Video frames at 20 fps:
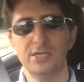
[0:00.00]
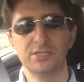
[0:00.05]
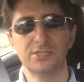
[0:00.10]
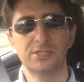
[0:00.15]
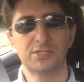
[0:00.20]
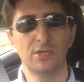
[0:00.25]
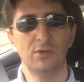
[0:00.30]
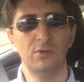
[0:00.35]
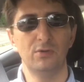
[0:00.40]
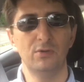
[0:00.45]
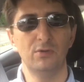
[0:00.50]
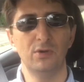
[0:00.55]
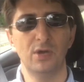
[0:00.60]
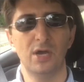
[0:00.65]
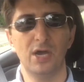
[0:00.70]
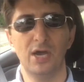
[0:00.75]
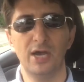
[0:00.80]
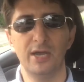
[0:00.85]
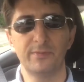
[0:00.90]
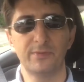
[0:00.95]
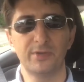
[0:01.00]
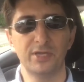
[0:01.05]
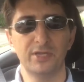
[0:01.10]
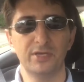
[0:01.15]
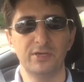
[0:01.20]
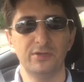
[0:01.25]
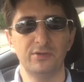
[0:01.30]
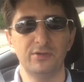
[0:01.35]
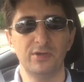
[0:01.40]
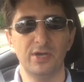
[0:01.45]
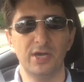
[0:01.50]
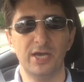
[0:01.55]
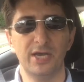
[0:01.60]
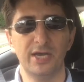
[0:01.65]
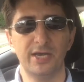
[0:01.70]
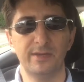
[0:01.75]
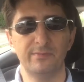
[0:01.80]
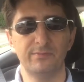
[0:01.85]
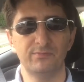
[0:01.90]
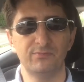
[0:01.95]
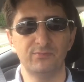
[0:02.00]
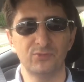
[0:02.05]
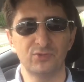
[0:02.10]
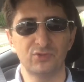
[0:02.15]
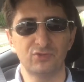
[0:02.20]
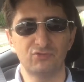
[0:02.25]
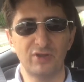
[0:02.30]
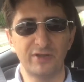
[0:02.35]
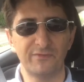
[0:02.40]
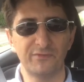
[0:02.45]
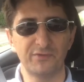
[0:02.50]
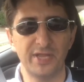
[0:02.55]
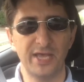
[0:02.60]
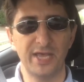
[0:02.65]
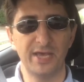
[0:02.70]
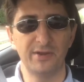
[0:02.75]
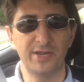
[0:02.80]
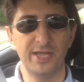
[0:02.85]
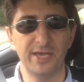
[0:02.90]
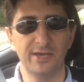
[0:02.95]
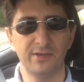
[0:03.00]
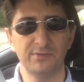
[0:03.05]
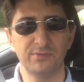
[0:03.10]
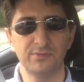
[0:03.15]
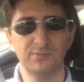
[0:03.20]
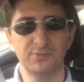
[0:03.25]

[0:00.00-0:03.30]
So I'm going to um, travel down now